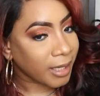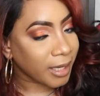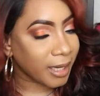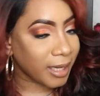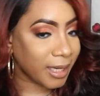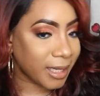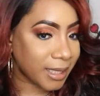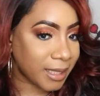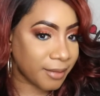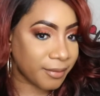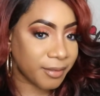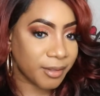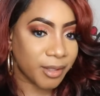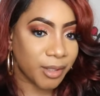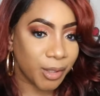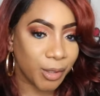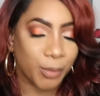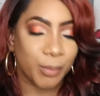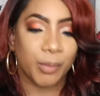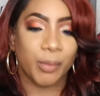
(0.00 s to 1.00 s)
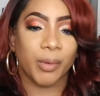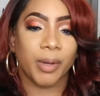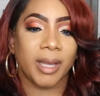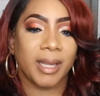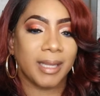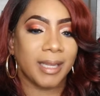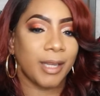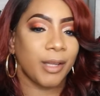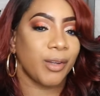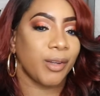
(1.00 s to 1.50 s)
Unless if it's a human
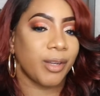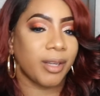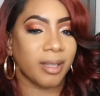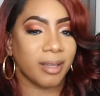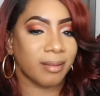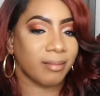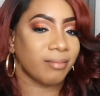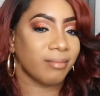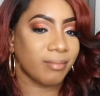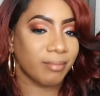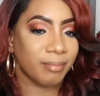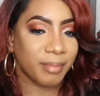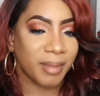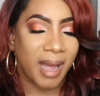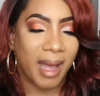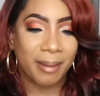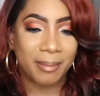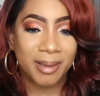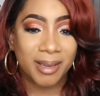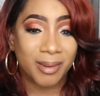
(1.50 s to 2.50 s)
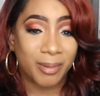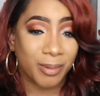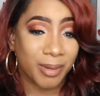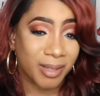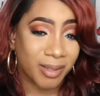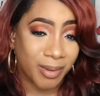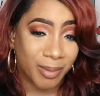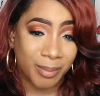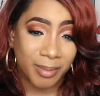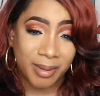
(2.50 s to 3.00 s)
wig, then you could. But I mean, a
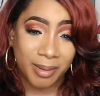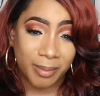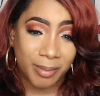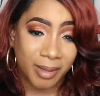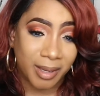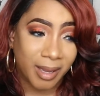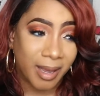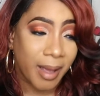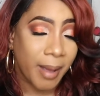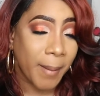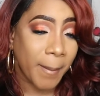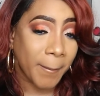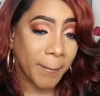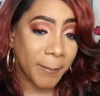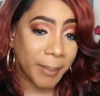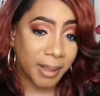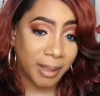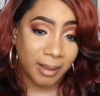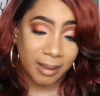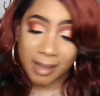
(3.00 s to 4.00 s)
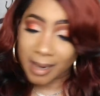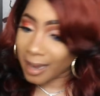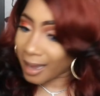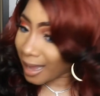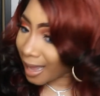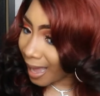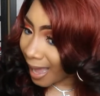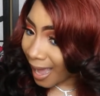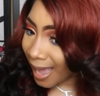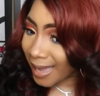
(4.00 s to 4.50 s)
wig gonna be a wig. But
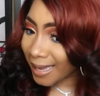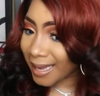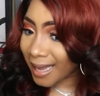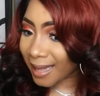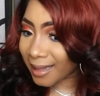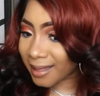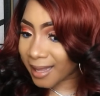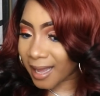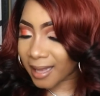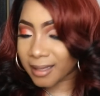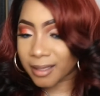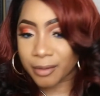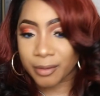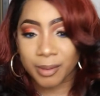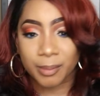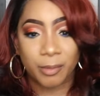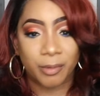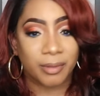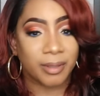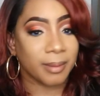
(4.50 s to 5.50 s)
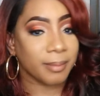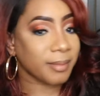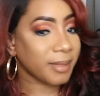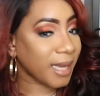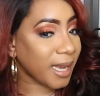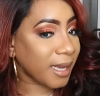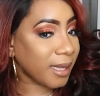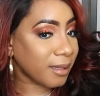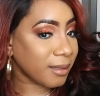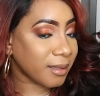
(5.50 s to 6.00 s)
I got that to remove some
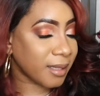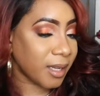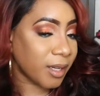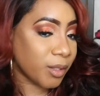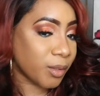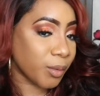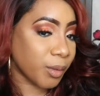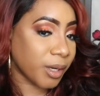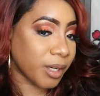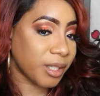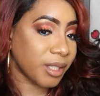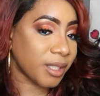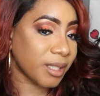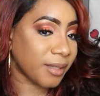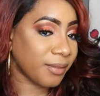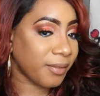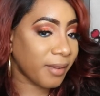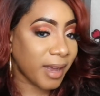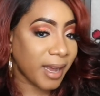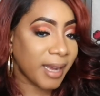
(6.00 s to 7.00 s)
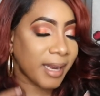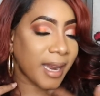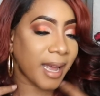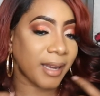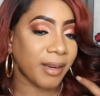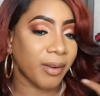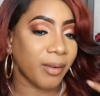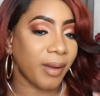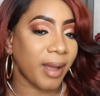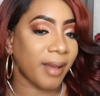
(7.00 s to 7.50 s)
tangles, and it's working just fine.
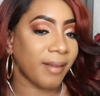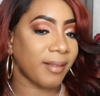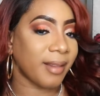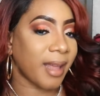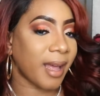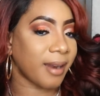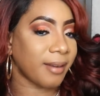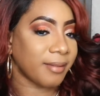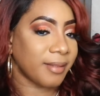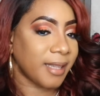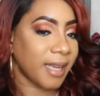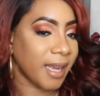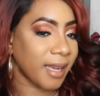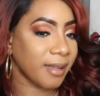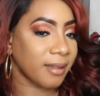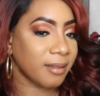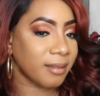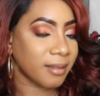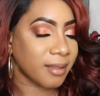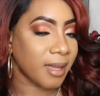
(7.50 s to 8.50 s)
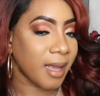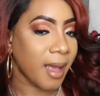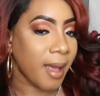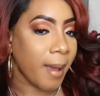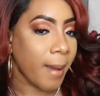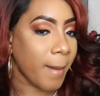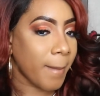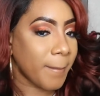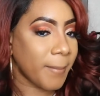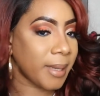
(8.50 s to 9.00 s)
I don't have a lot of tangles,
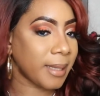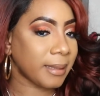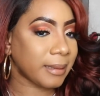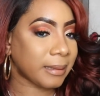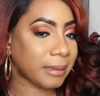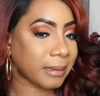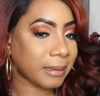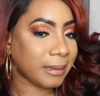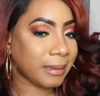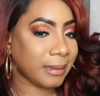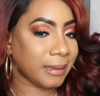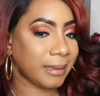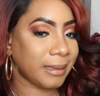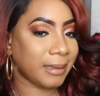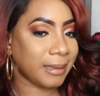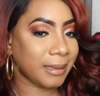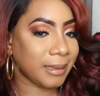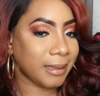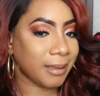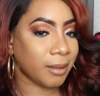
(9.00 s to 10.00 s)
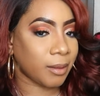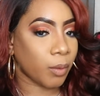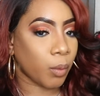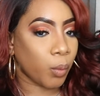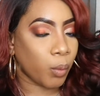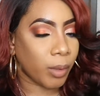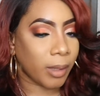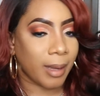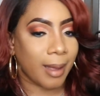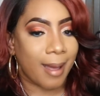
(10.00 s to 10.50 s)
but this is
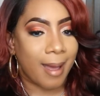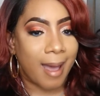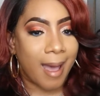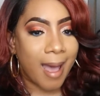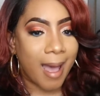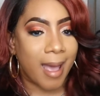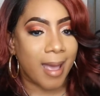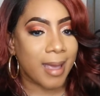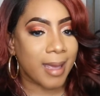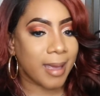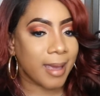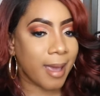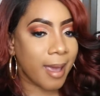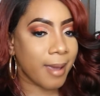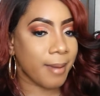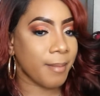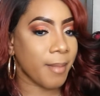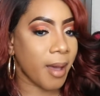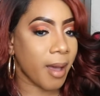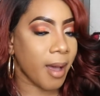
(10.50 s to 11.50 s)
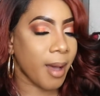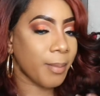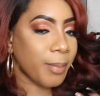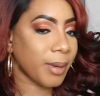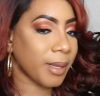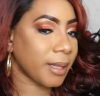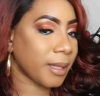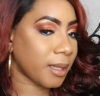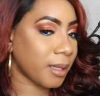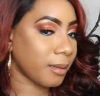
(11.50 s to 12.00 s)
what I came up
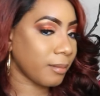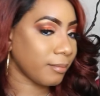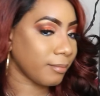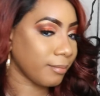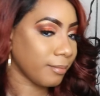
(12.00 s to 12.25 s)
with.